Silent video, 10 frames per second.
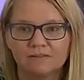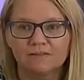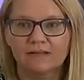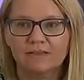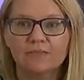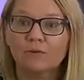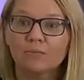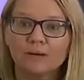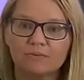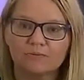Like they're
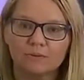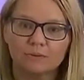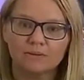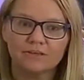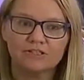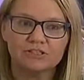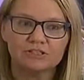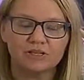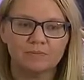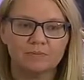ready for a
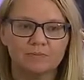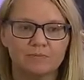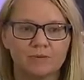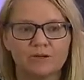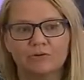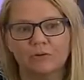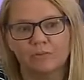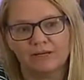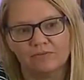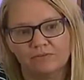relationship when you are
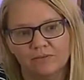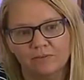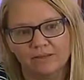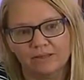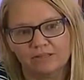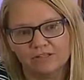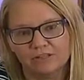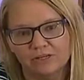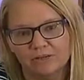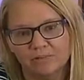ready for the
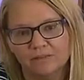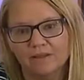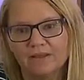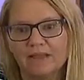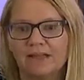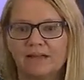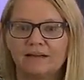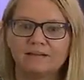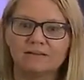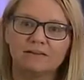relationship.
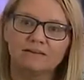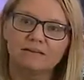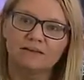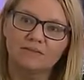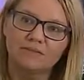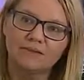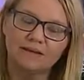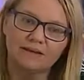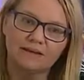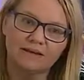And
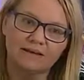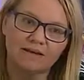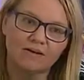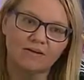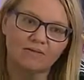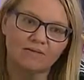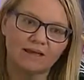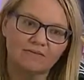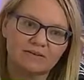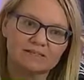they
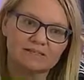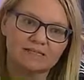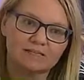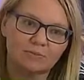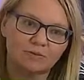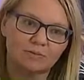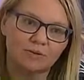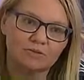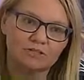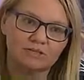have accessible
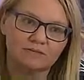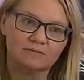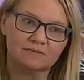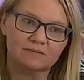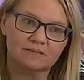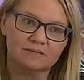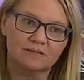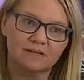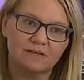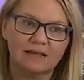emotions
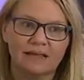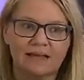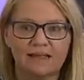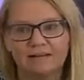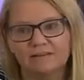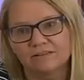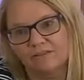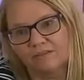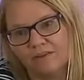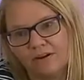and
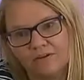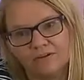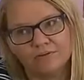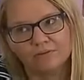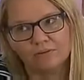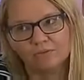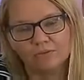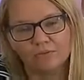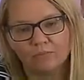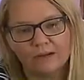they're
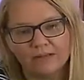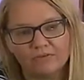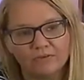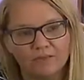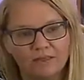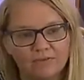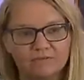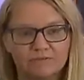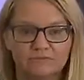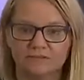ready for love.
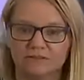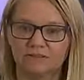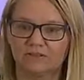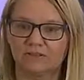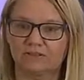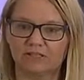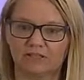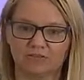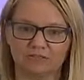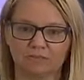They're
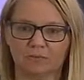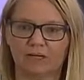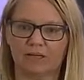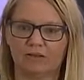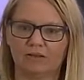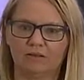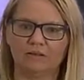single as a Pringle.